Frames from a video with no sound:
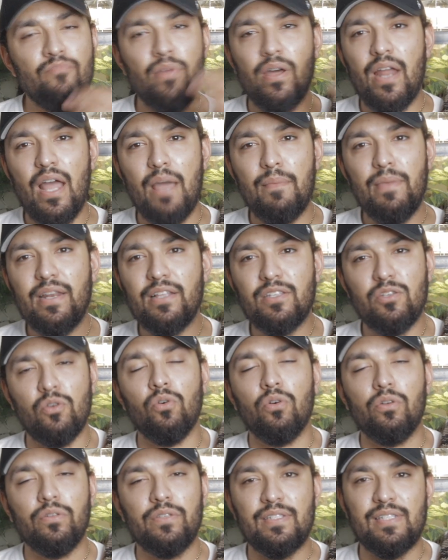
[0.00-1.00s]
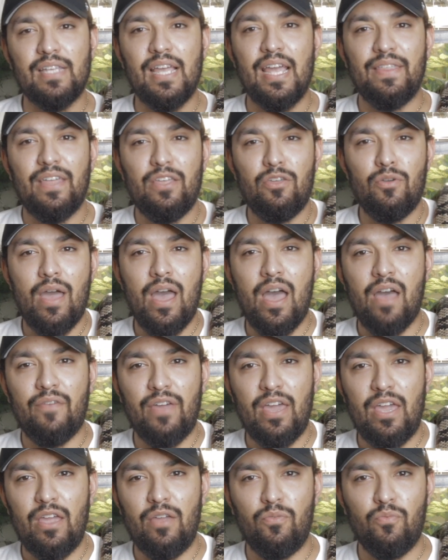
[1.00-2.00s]
But I mean, it's cool to say that you have
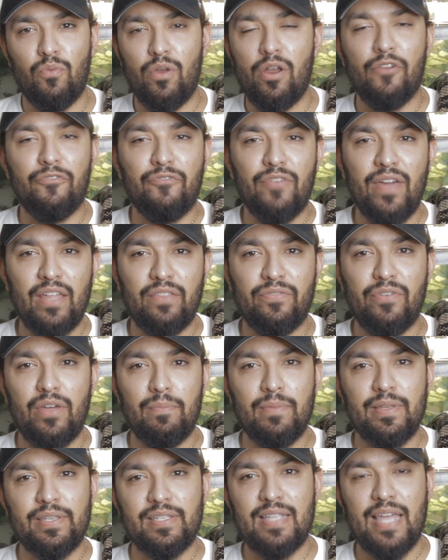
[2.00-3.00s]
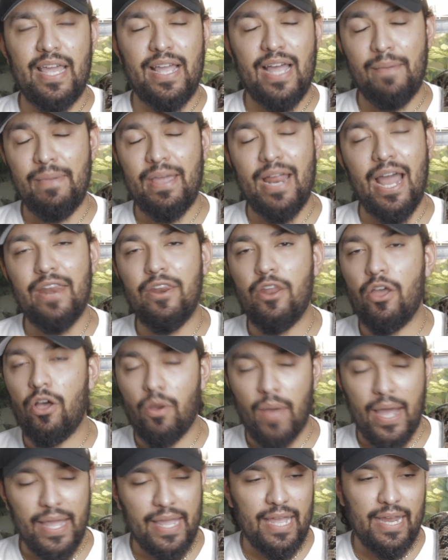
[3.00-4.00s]
a rear-fanged venomous snake. I mean, I
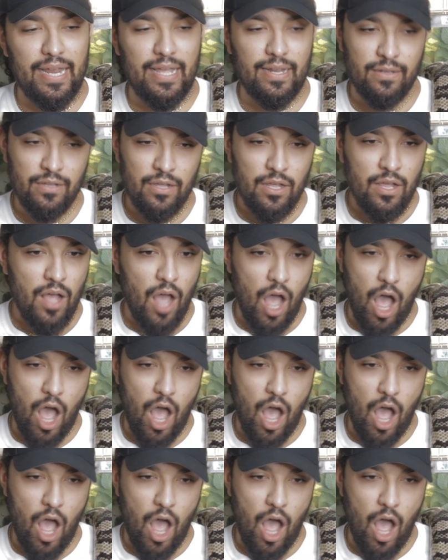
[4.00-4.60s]
know, I get it.